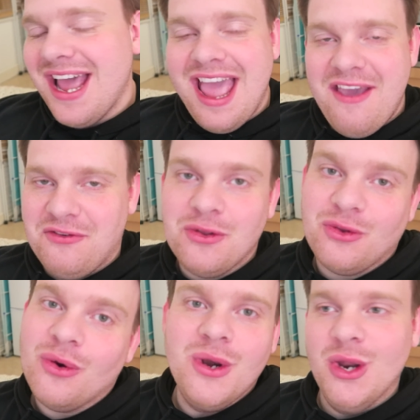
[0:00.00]
If you
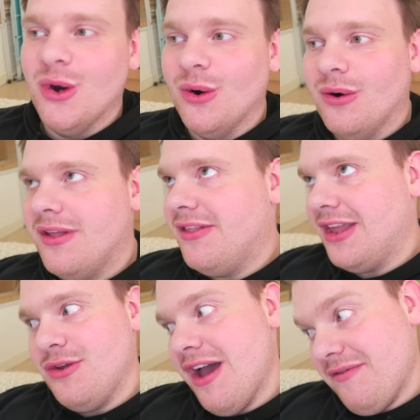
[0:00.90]
don't know,
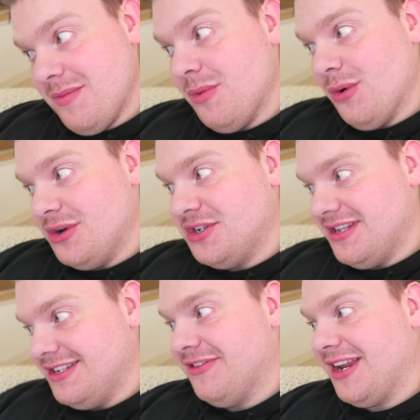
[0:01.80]
then you haven't watched
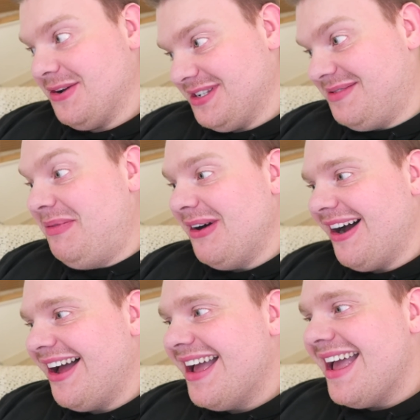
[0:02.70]
these videos,
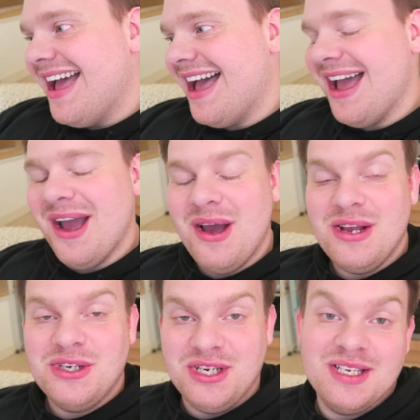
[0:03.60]
but
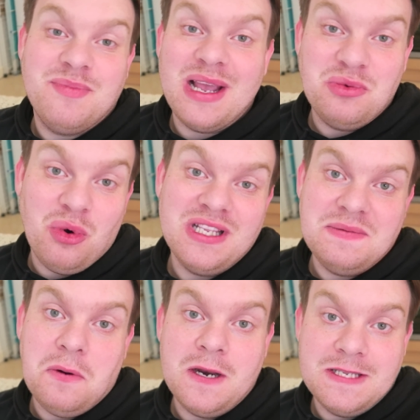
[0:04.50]
she's picked Once
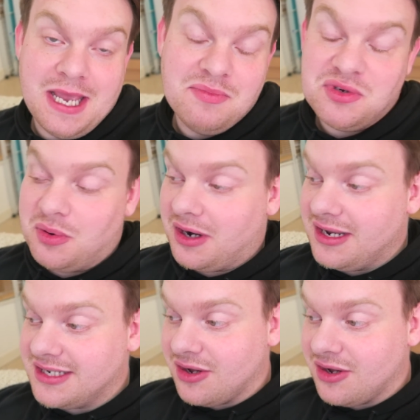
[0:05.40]
Upon a Time. So we're going to